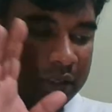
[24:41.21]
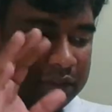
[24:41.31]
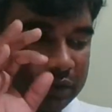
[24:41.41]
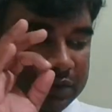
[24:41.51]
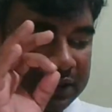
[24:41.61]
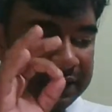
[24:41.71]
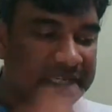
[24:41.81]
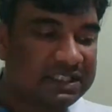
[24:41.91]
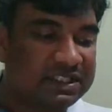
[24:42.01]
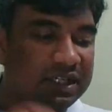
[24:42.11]
So,
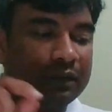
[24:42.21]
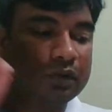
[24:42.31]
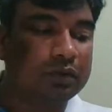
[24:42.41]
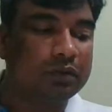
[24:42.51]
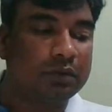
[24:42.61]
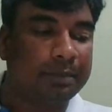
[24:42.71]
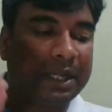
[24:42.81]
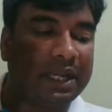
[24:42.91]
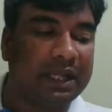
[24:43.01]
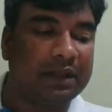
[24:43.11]
sensitive to the
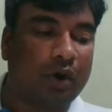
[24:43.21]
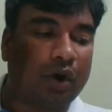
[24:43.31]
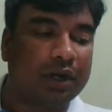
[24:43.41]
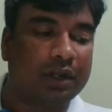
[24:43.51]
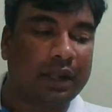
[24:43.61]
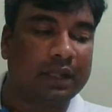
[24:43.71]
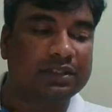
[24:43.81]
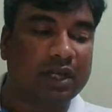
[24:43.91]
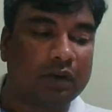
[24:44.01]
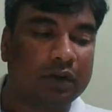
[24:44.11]
meaning, order, and
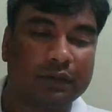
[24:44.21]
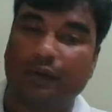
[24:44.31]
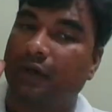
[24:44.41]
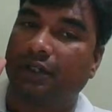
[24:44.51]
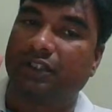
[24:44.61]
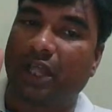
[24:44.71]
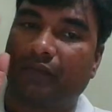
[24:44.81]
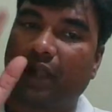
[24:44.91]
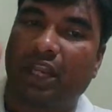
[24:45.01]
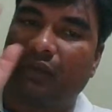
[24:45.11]
sound of the words. They are
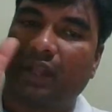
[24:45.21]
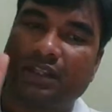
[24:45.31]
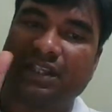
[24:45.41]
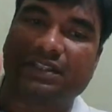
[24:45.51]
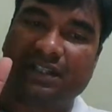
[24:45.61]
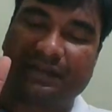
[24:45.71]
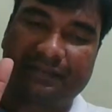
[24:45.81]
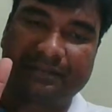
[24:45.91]
very, very sensitive.